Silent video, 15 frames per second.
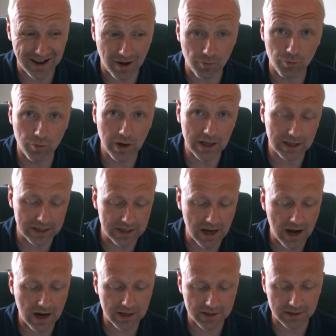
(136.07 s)
really
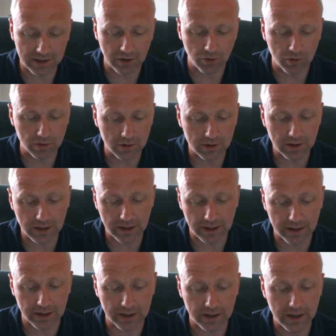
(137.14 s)
nice little
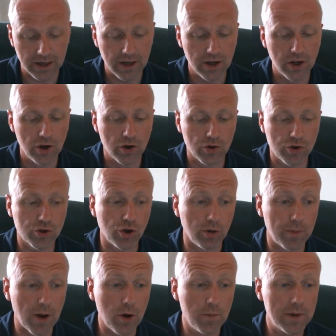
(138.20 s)

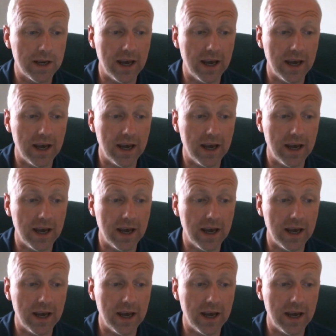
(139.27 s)
sub-ohm